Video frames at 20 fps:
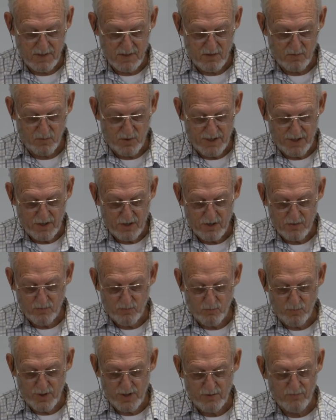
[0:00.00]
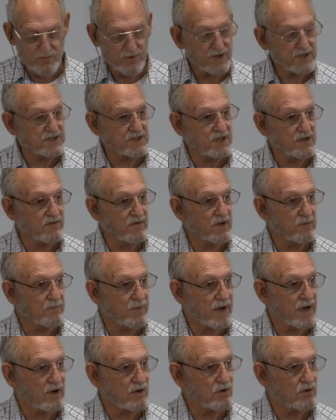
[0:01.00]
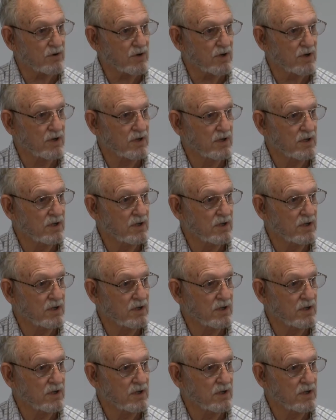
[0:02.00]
Why aren't we receiving power